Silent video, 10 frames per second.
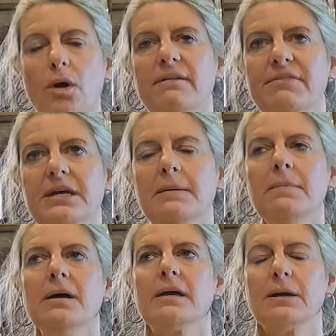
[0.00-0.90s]
of
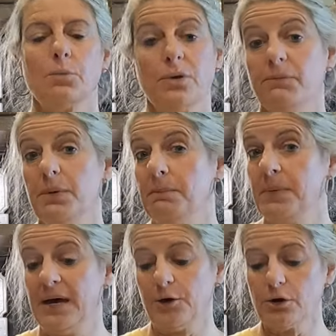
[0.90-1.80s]
them, it would have been
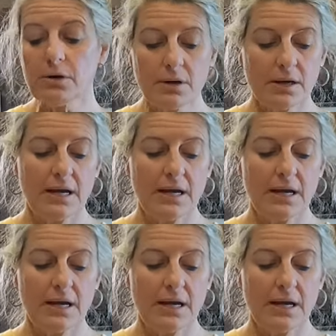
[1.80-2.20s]
better.